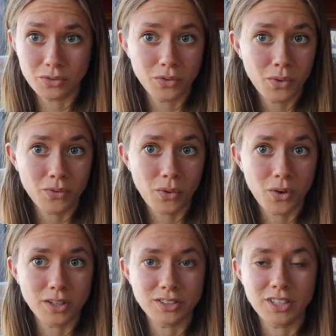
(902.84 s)
food
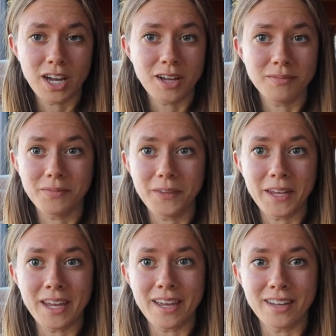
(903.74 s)
forest yet
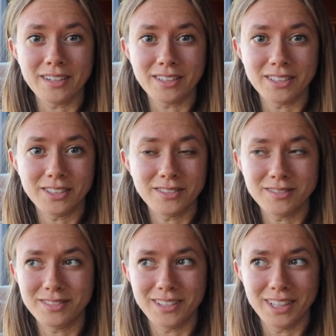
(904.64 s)
and,
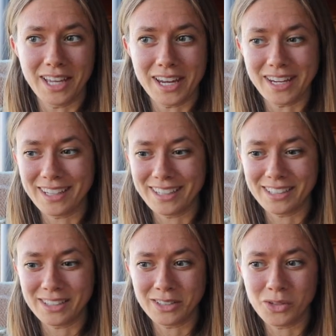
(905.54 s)
like,
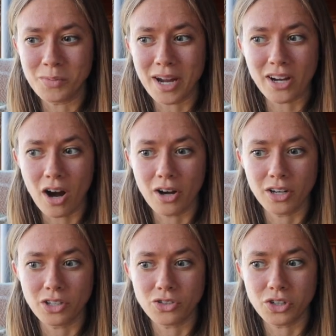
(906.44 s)
do my
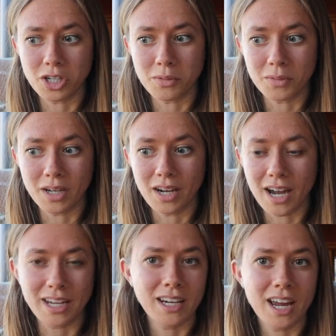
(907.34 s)
gardening dream,
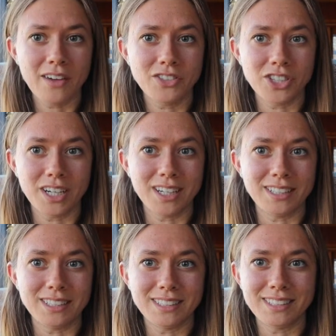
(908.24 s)
I can have
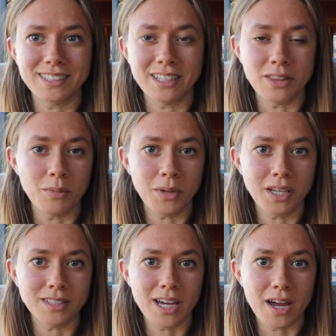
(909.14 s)
chickens in the
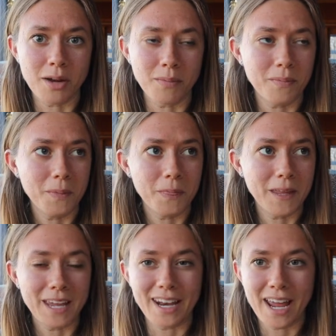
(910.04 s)
meantime
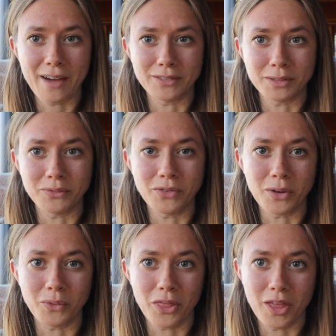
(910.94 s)
and have some
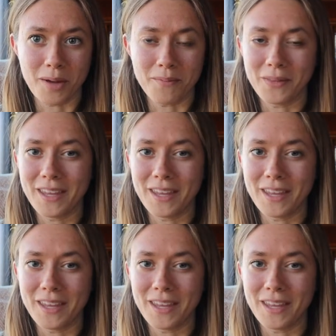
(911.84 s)
fun with them.